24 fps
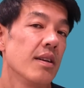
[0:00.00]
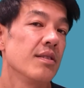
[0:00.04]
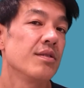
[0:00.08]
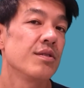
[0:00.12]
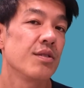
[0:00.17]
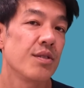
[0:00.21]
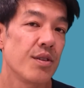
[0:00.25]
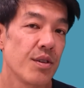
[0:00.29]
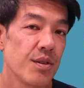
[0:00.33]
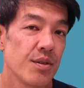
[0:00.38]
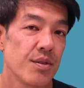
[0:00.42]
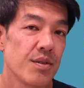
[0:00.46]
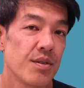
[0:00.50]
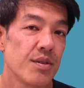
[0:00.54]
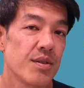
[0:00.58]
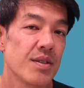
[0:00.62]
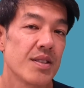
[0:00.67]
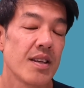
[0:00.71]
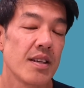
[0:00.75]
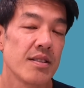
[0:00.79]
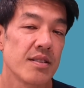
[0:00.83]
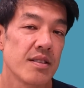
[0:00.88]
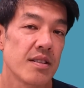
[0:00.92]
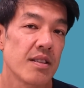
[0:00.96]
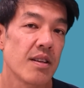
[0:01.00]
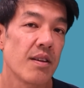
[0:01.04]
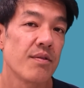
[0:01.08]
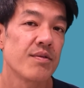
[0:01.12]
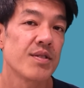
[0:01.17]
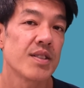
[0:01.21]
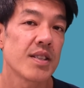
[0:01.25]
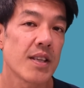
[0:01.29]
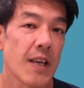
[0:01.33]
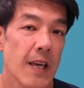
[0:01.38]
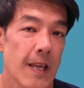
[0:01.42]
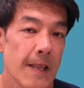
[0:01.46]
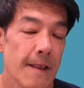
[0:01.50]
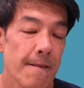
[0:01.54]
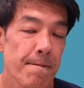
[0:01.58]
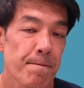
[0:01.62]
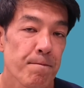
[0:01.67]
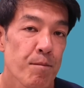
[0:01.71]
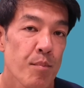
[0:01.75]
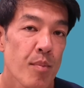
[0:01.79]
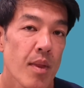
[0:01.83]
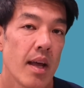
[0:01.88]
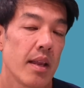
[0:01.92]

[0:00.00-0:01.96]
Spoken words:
It's due to sensitive skin,